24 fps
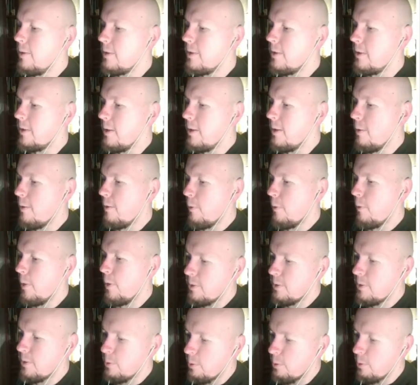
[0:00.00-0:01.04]
things to
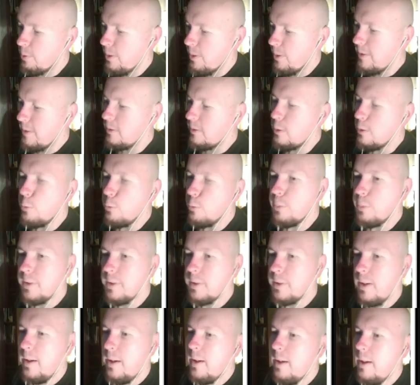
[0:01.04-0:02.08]
create loops.
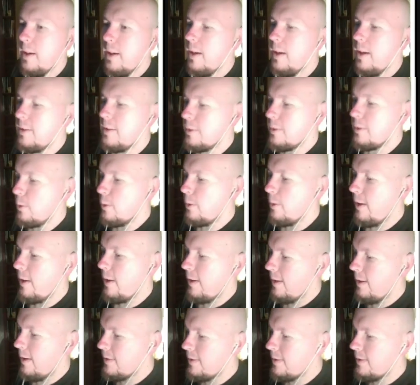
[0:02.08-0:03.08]
And so it has